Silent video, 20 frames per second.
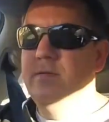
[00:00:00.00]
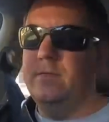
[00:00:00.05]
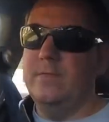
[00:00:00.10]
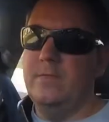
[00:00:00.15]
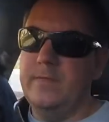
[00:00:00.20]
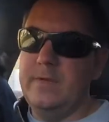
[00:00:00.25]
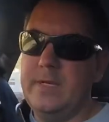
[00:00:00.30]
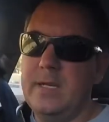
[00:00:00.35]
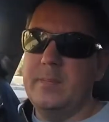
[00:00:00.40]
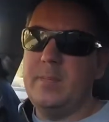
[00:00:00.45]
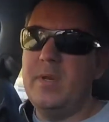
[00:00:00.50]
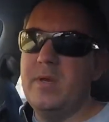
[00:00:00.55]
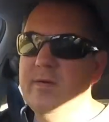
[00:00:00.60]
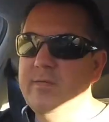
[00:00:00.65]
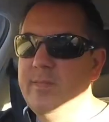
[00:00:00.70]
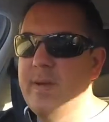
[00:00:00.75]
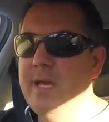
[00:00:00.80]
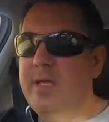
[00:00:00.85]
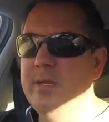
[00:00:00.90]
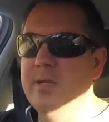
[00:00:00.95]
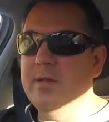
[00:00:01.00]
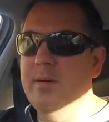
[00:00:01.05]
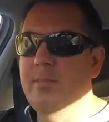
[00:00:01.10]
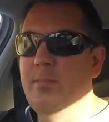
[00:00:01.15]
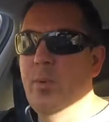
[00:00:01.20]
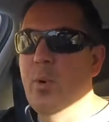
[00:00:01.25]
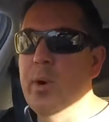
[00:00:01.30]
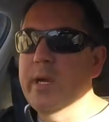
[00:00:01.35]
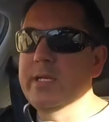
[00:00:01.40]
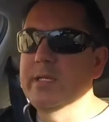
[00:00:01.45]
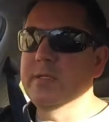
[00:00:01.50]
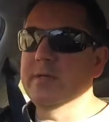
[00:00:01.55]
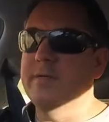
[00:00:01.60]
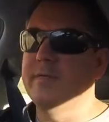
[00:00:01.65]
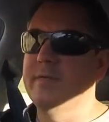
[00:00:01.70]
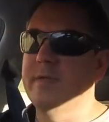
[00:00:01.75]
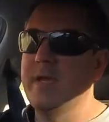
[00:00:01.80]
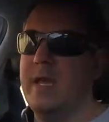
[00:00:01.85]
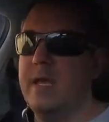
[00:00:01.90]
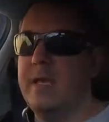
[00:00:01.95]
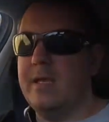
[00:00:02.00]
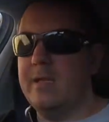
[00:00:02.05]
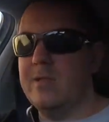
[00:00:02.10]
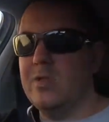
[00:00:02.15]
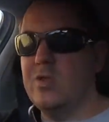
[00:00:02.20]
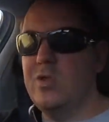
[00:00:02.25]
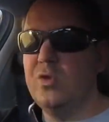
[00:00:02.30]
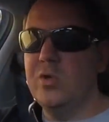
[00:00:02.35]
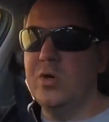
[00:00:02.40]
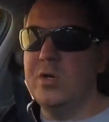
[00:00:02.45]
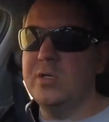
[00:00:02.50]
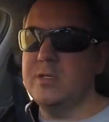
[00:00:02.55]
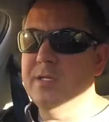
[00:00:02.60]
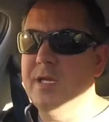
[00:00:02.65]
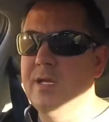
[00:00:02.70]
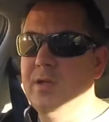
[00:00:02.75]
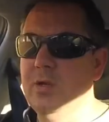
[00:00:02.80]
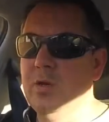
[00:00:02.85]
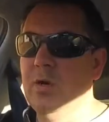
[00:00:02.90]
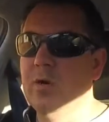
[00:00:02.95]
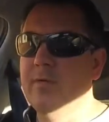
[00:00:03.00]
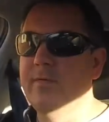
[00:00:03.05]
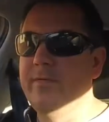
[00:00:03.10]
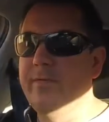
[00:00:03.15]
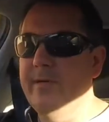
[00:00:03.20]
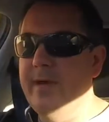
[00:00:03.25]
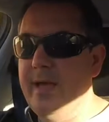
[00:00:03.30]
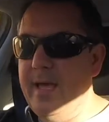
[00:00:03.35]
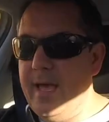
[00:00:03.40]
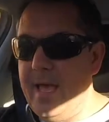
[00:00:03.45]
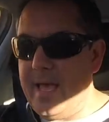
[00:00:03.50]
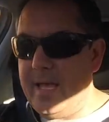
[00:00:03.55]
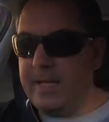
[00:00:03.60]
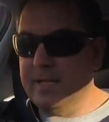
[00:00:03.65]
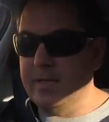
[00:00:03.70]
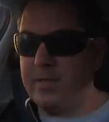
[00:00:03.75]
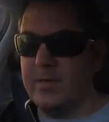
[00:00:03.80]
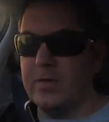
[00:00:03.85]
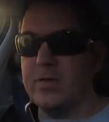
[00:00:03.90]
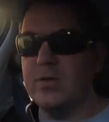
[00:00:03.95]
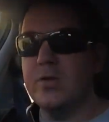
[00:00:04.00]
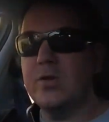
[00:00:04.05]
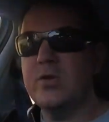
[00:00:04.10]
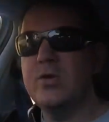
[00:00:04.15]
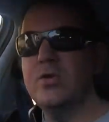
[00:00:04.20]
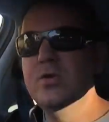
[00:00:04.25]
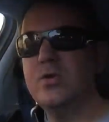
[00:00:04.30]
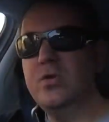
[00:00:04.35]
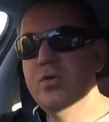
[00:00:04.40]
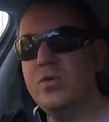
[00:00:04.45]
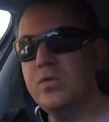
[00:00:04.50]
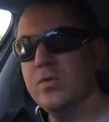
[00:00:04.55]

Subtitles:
VW have made a point of saying it's not a Golf 8. So it's not a new